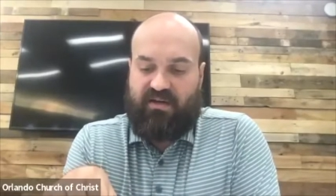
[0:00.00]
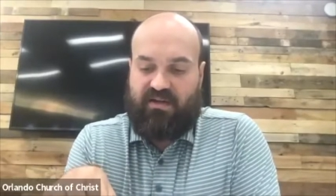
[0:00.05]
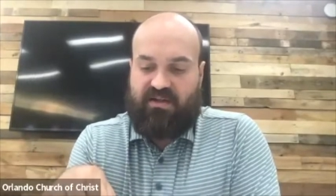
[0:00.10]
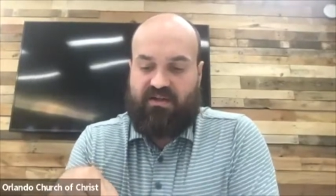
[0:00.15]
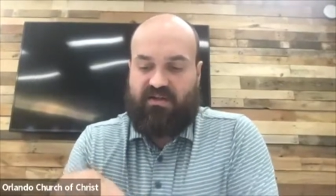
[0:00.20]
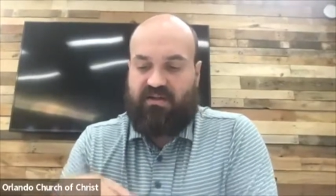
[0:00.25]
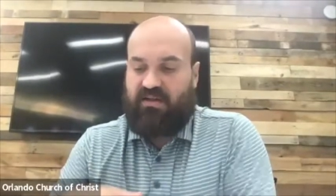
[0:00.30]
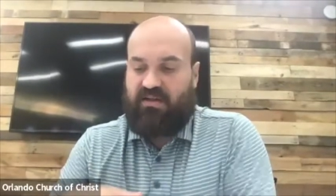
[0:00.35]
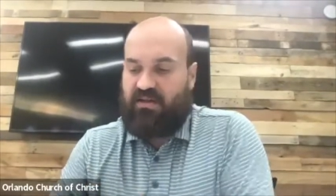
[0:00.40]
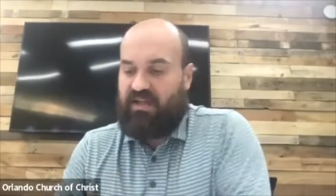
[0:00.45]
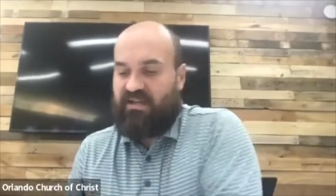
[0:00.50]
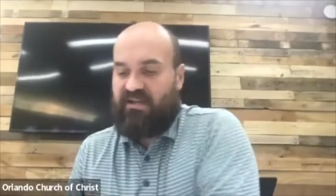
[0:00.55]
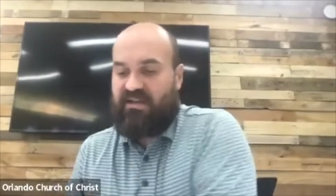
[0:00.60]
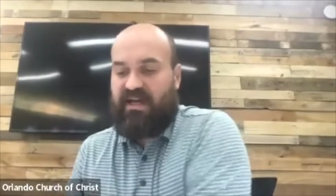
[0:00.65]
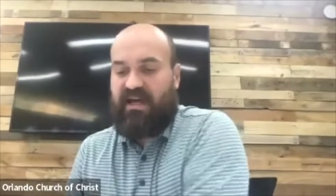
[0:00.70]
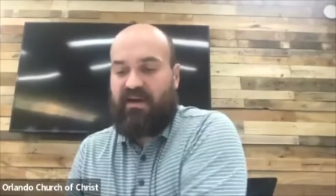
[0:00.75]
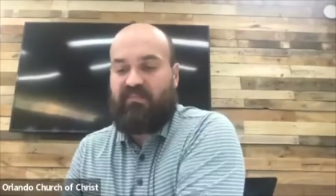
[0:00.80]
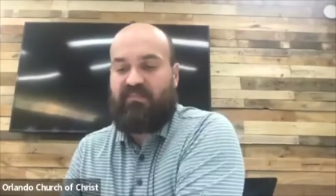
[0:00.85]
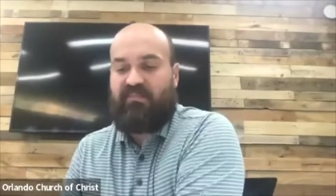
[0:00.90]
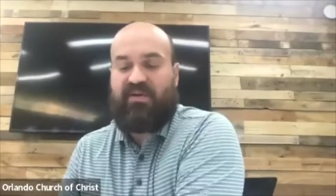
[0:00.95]
let
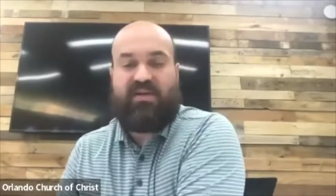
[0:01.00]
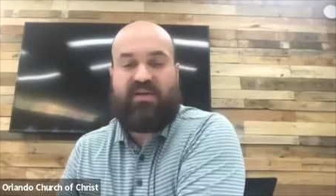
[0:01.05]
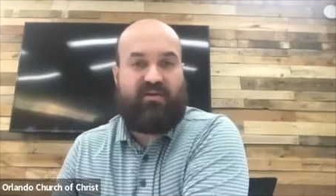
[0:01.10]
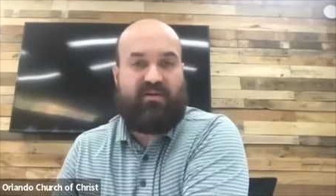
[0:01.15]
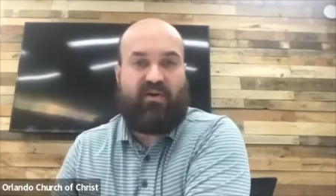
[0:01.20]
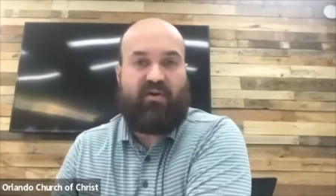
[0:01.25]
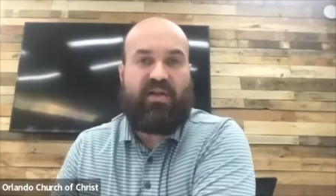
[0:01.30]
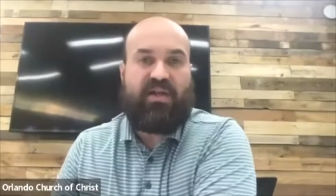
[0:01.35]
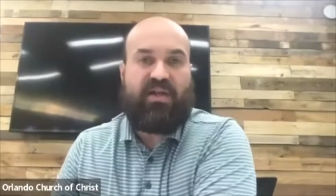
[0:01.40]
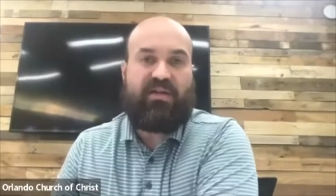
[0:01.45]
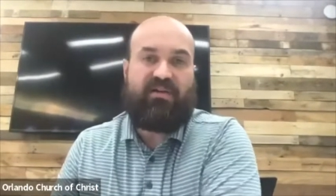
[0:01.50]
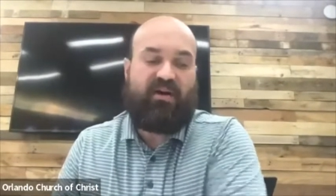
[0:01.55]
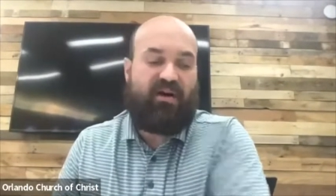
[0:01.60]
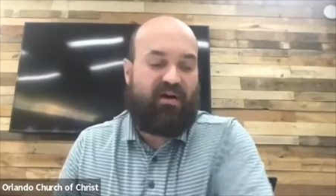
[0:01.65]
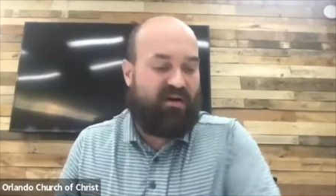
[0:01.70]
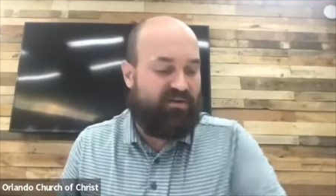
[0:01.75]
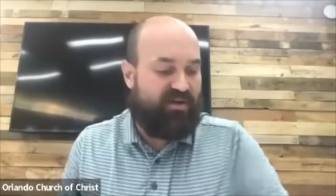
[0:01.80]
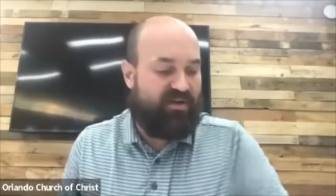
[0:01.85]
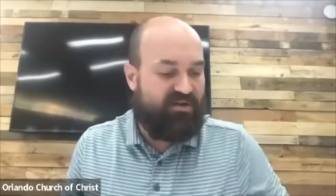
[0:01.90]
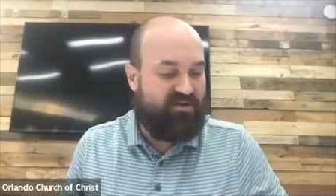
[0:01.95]
that be your only
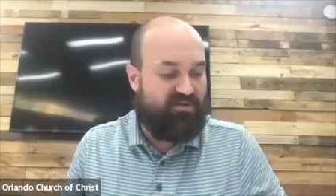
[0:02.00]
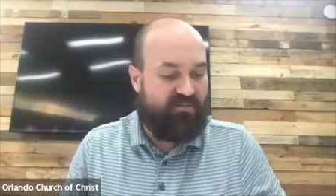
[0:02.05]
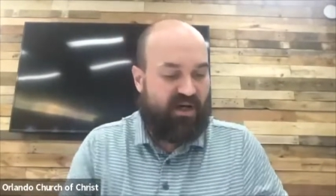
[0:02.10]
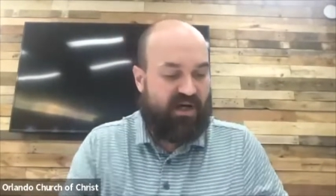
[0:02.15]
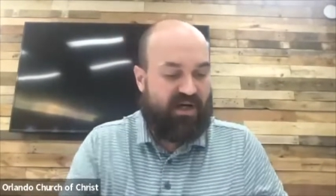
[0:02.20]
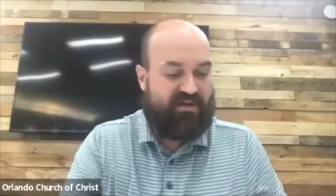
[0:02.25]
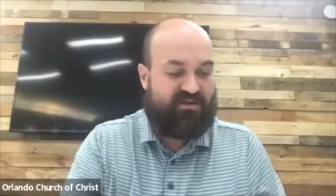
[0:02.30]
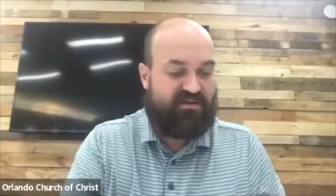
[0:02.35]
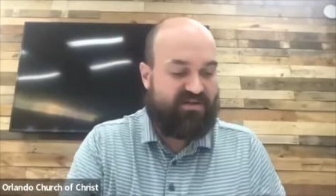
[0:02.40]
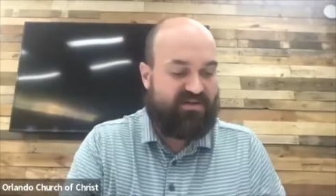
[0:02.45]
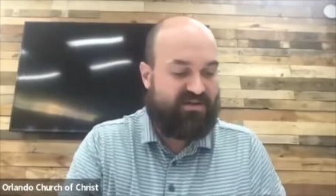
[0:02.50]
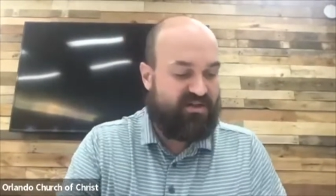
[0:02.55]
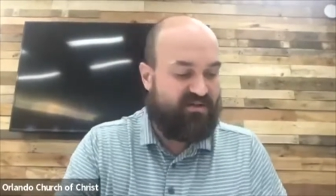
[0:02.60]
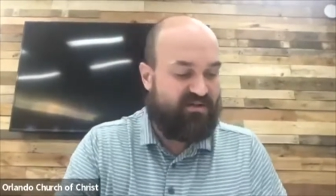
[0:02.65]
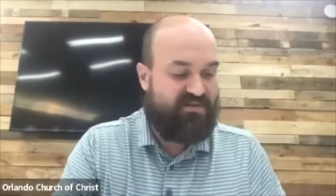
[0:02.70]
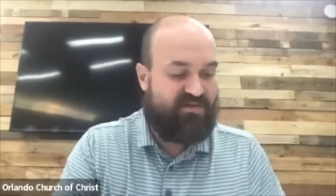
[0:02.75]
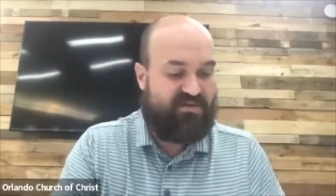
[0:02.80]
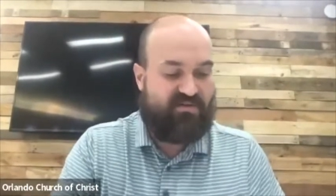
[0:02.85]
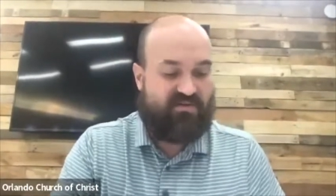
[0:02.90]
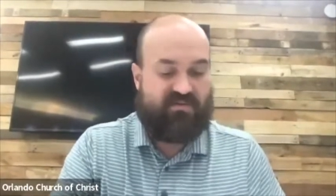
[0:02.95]
law that you bind
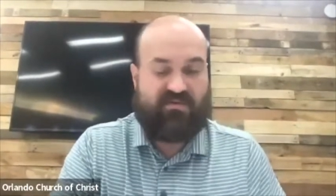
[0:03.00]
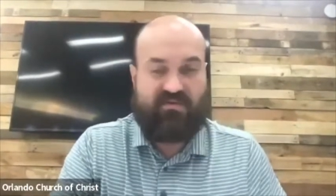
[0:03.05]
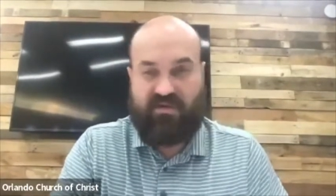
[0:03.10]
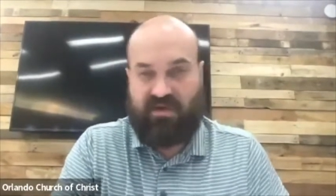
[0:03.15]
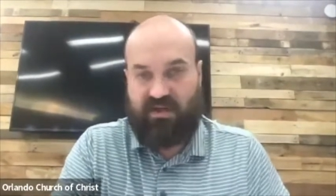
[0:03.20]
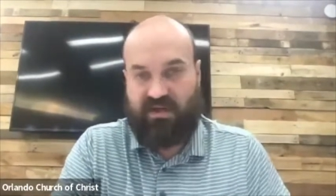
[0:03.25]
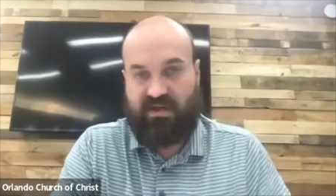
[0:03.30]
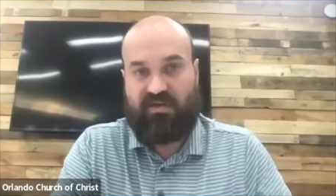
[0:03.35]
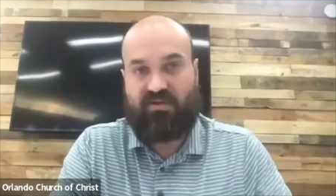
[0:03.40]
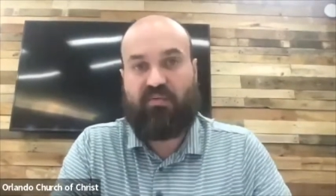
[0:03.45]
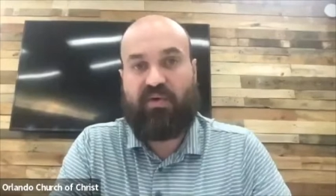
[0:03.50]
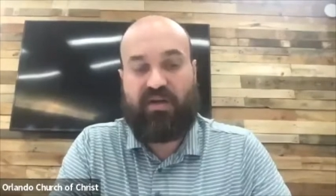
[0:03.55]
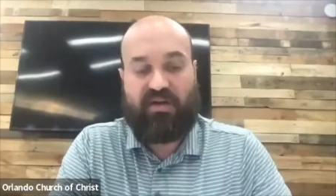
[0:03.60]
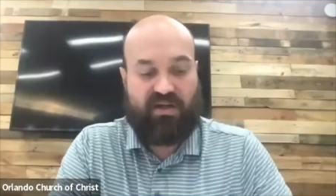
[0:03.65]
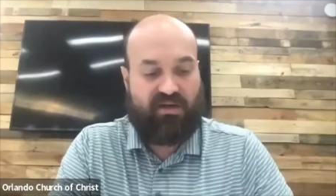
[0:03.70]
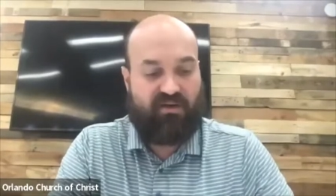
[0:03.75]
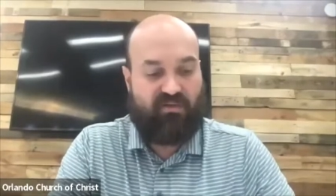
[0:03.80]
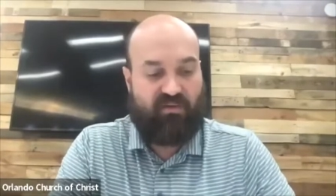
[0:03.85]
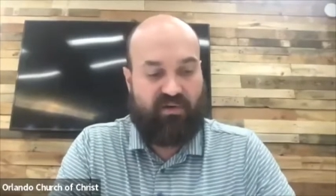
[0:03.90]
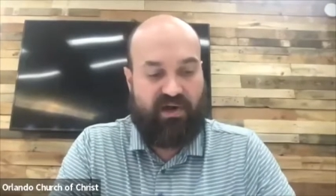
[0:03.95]
yourself to in a
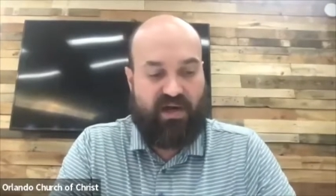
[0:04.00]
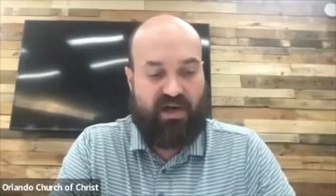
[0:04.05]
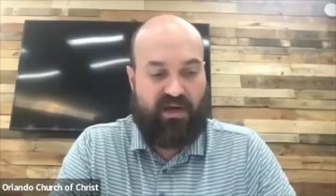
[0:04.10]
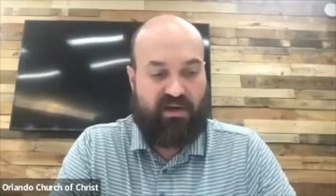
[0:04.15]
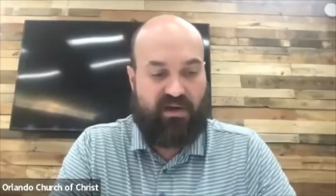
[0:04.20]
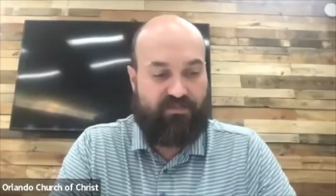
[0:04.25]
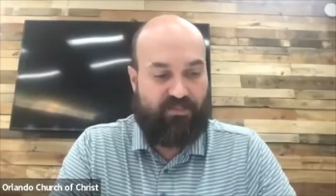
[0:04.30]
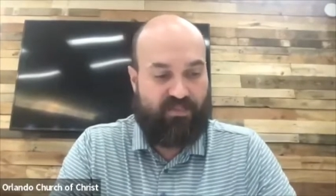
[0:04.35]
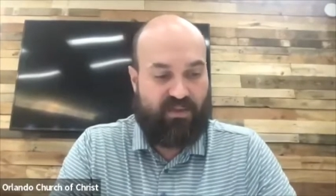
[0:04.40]
willing way.